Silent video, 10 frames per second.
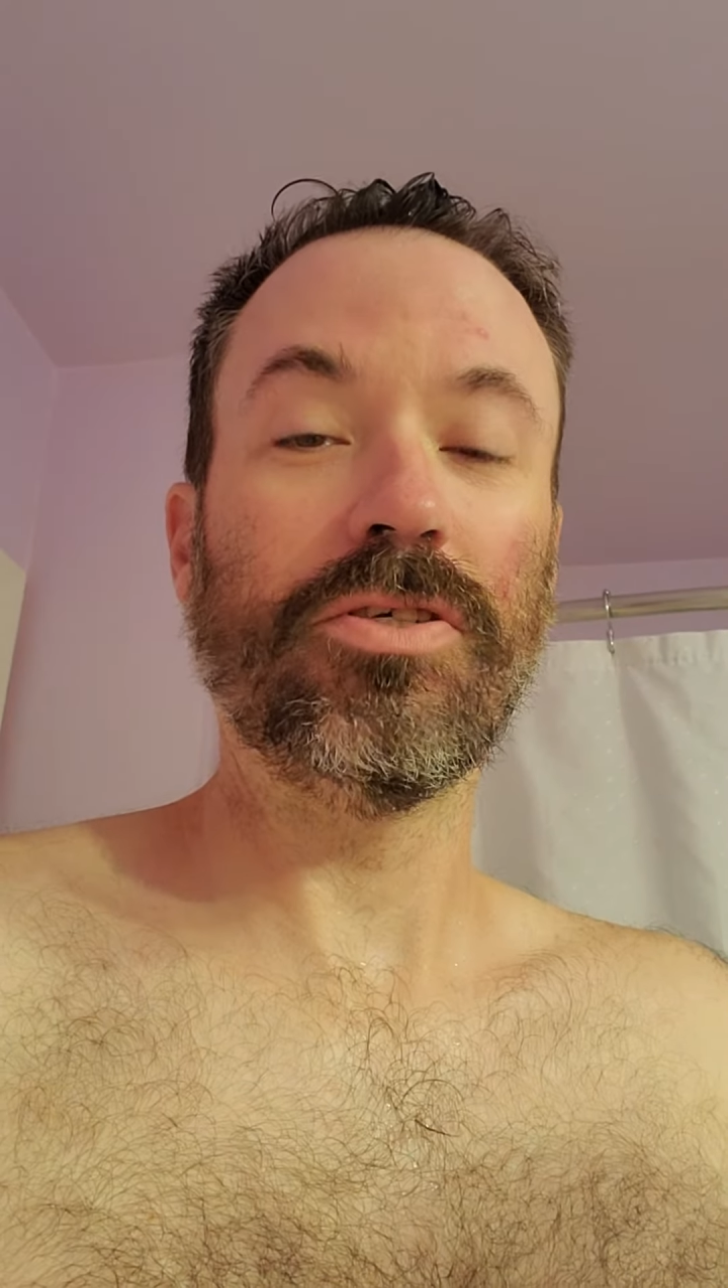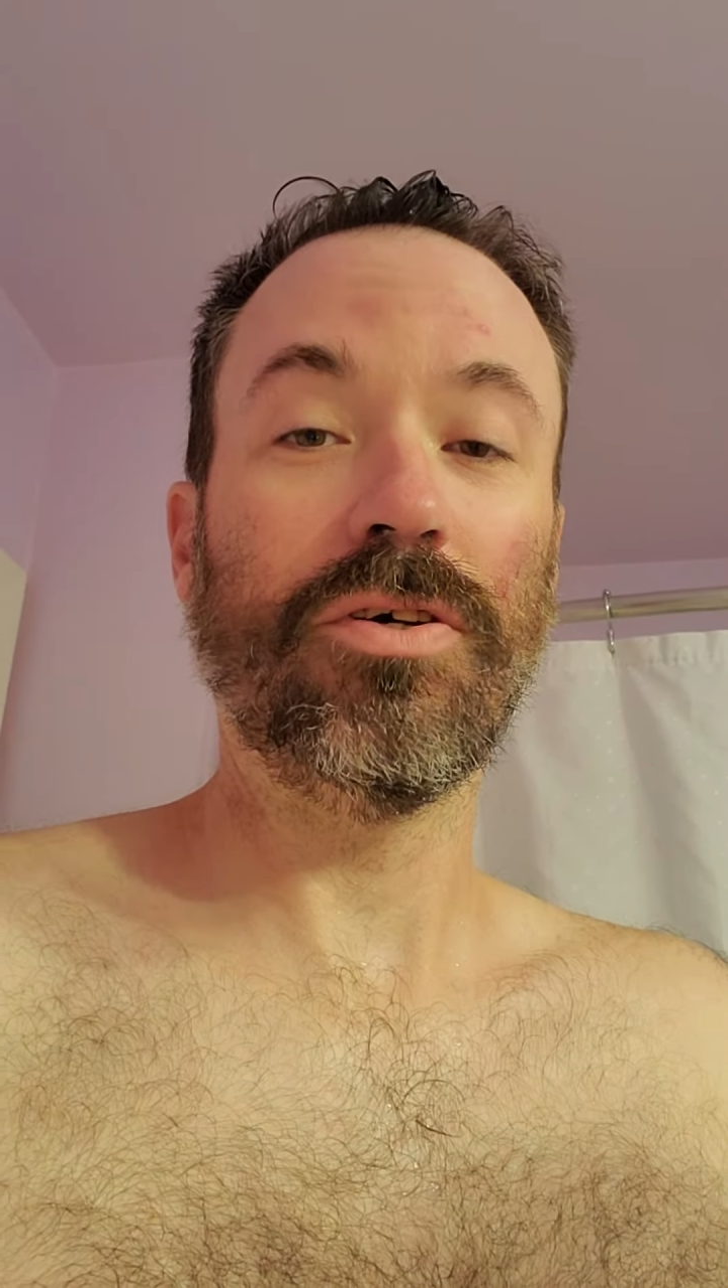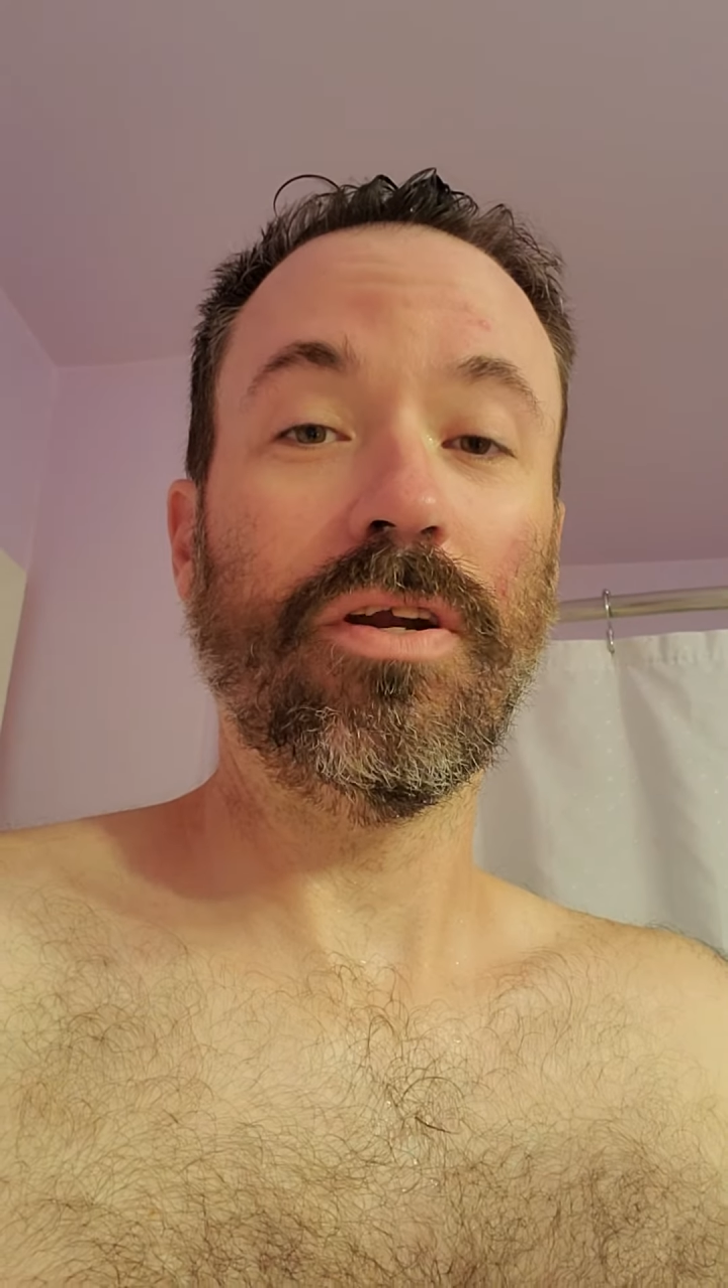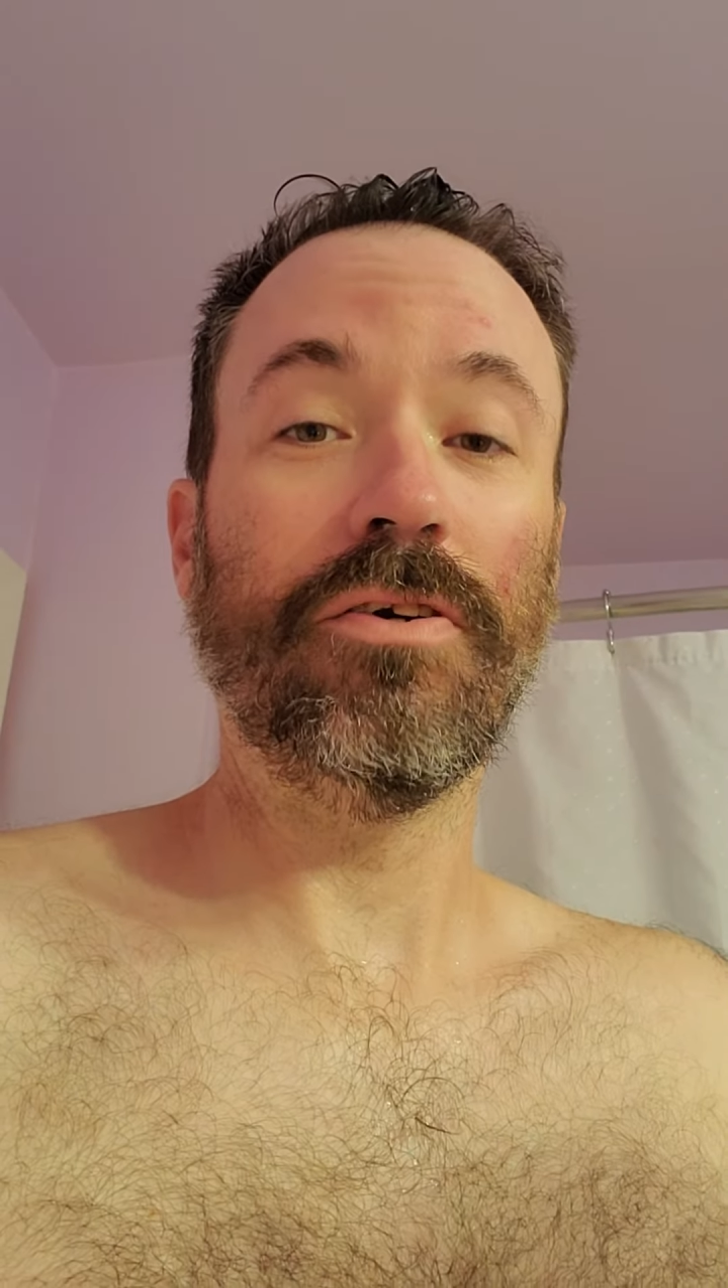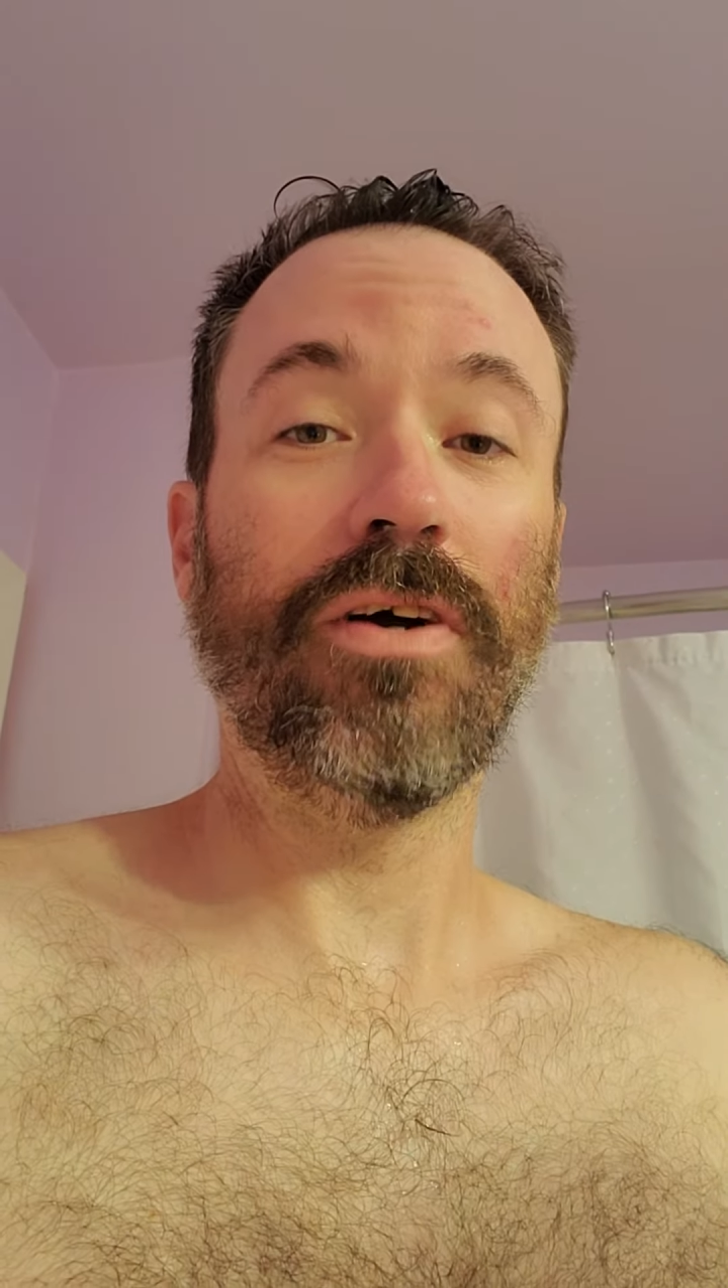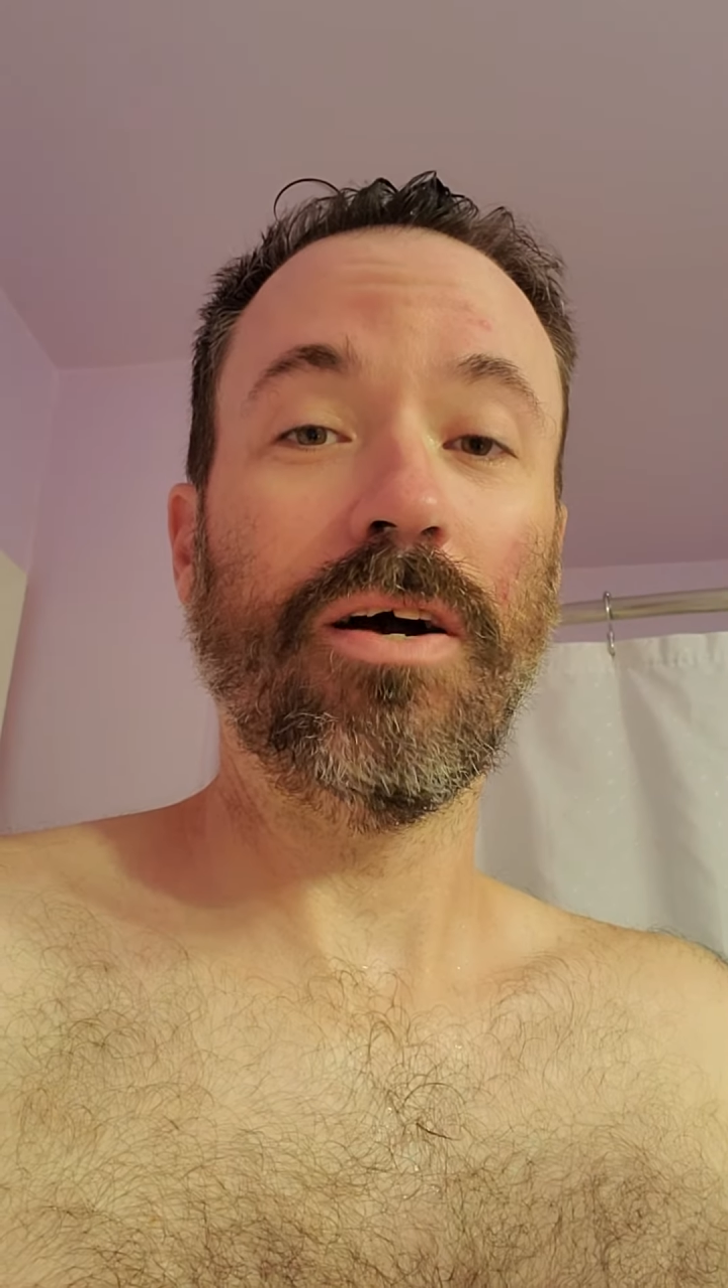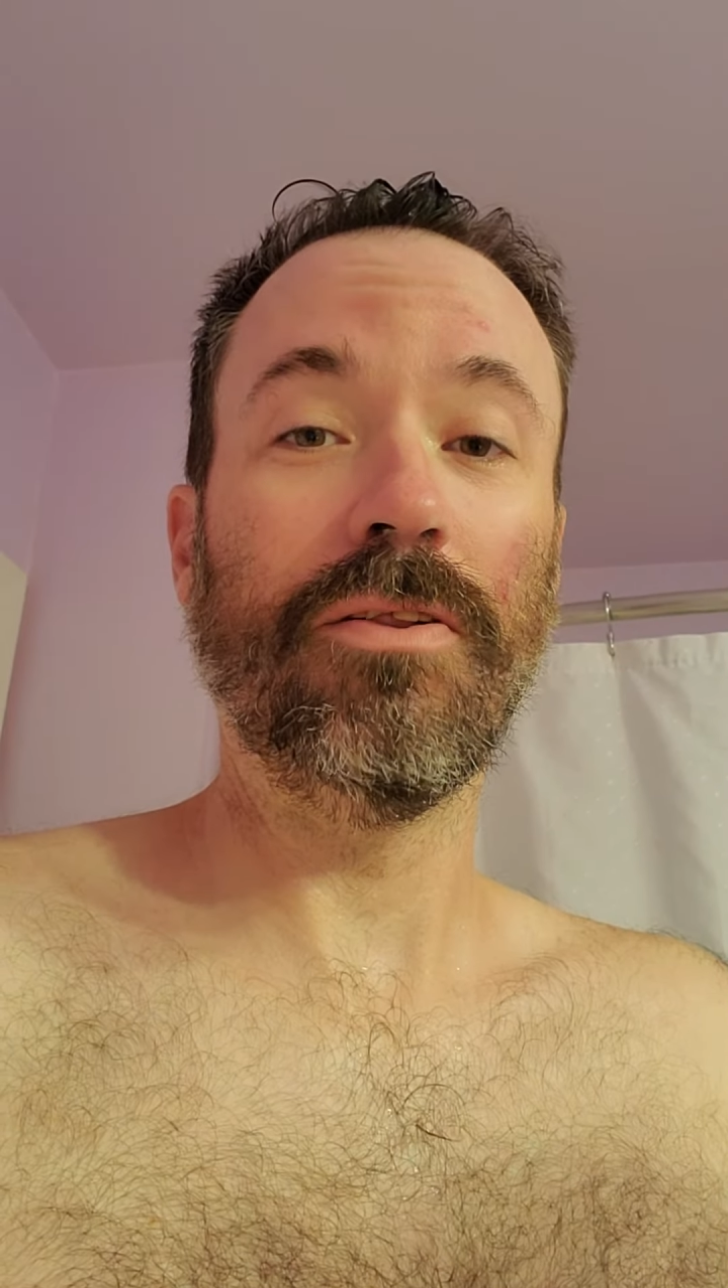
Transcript: so I don't know how